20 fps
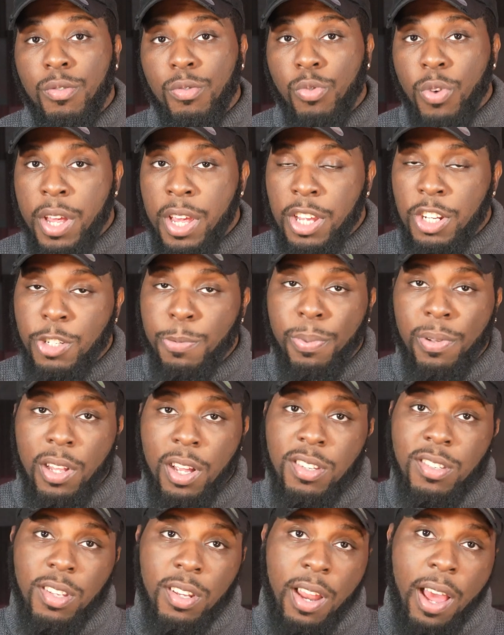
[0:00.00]
range
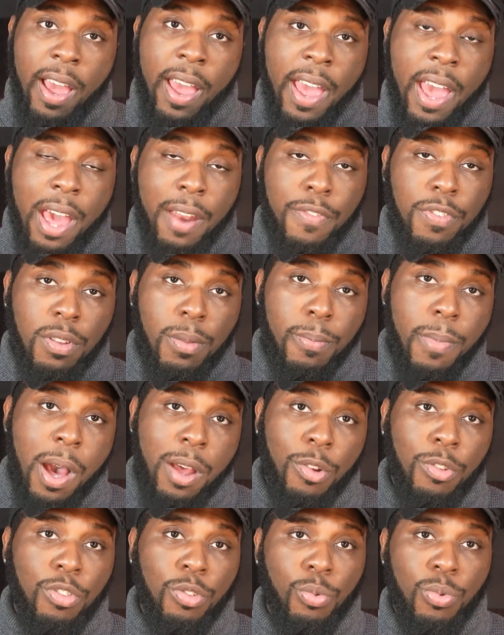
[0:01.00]
plus that I had for the
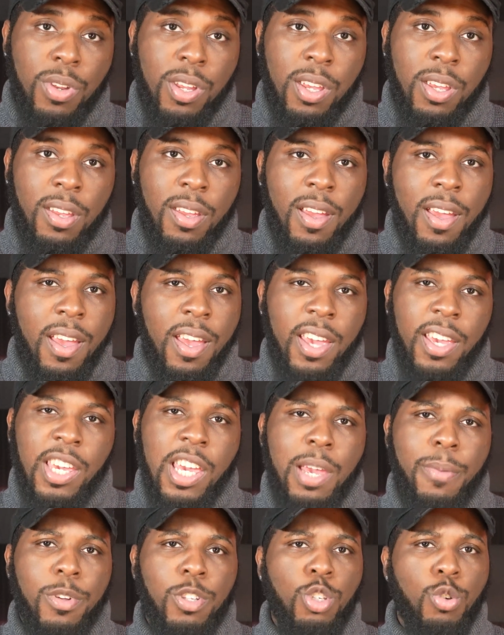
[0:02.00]
Model 3, it
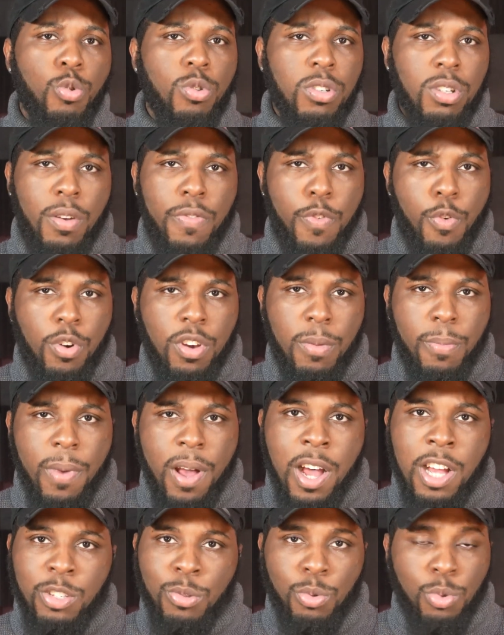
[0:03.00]
came with 240
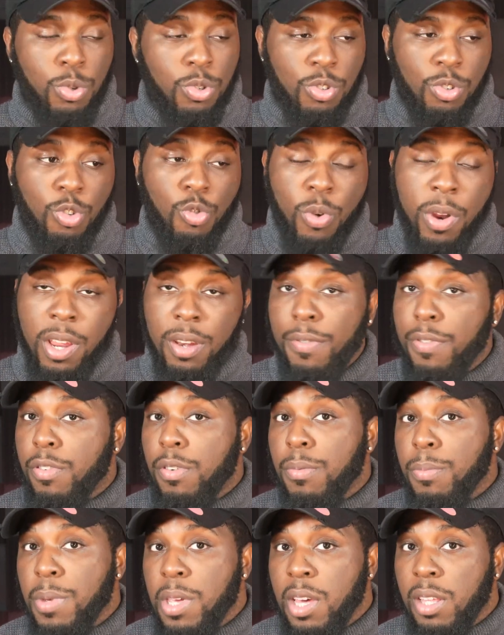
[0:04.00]
miles, which was great for
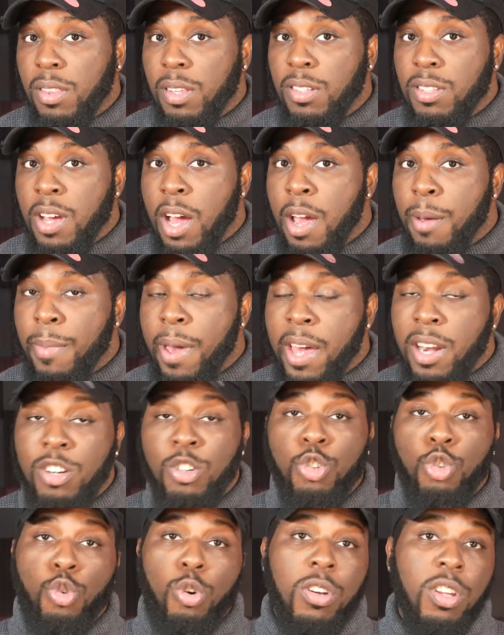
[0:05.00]
me at the time. I had a
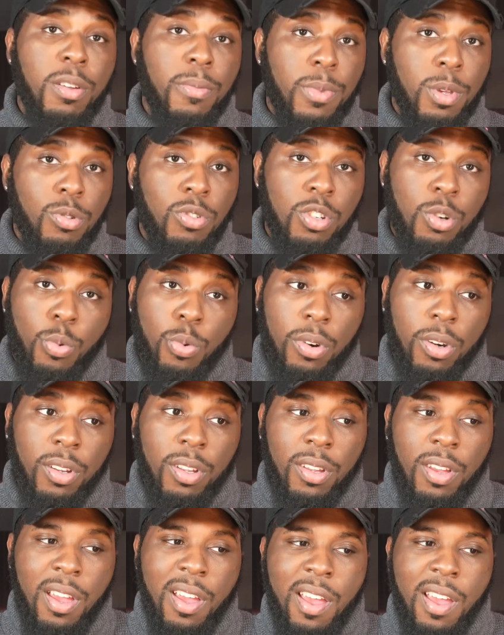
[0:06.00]
short commute to work.